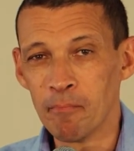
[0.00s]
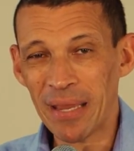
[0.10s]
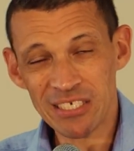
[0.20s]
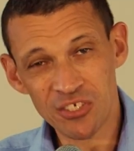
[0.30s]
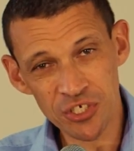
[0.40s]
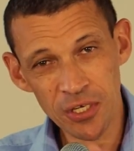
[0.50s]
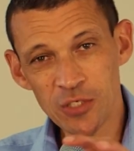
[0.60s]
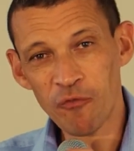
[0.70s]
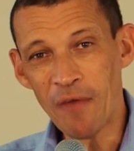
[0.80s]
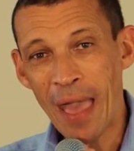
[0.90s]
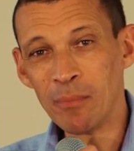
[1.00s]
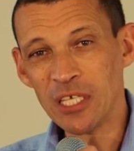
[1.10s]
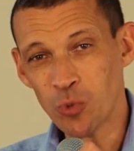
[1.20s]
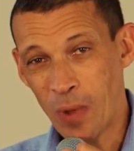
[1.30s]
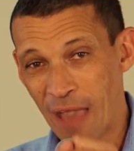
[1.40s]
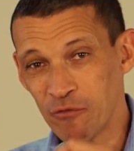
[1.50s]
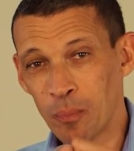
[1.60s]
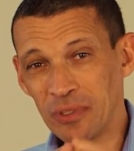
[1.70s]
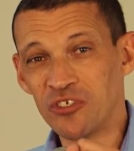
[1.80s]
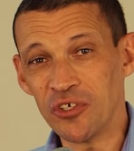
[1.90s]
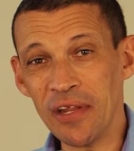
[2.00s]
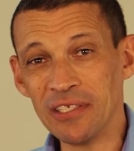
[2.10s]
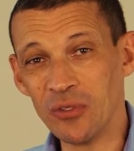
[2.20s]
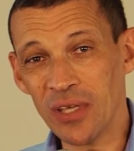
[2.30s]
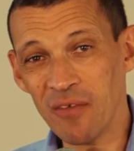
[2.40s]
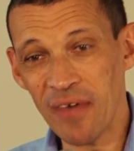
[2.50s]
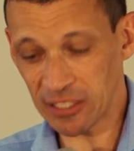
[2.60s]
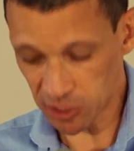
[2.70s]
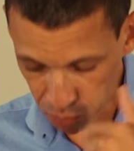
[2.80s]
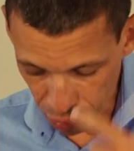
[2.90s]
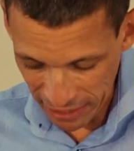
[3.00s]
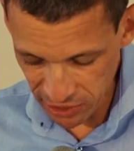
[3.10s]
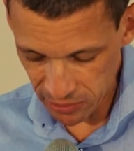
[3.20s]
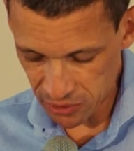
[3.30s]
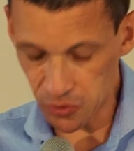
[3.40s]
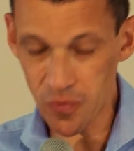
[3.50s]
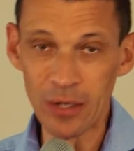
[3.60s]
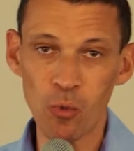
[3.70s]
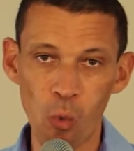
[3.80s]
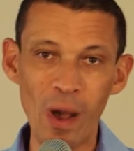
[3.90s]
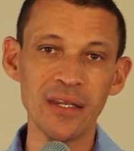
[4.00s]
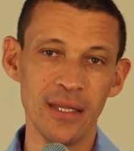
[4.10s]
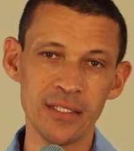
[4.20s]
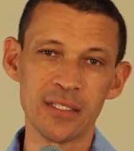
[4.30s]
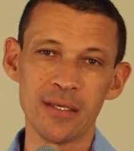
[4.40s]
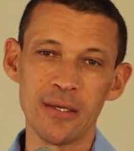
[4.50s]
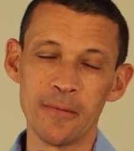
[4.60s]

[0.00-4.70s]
But as church families, we have an opportunity to give expression to that oneness,